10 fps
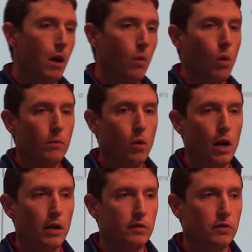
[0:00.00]
One
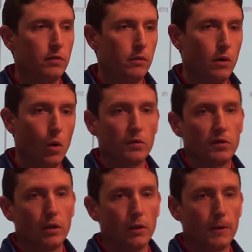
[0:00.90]
was the
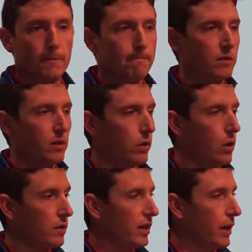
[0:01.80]
wholesaler. So the
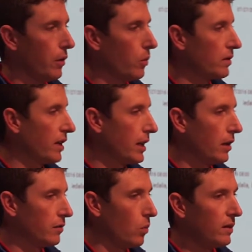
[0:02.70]
wholesaler would send
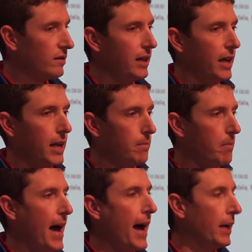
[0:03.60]
us once a day
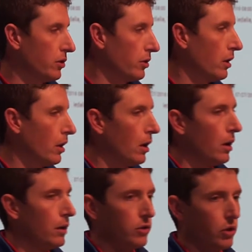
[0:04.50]
batch
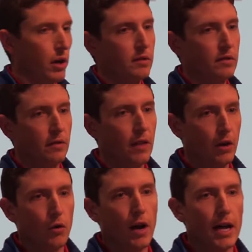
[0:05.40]
trucks that
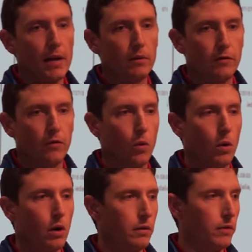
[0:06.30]
arrived
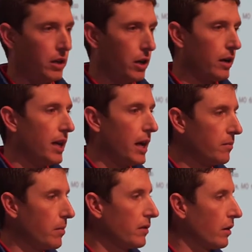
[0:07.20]
for the current day's
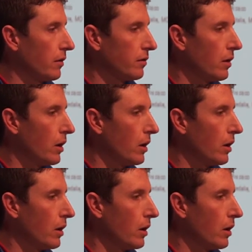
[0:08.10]
business.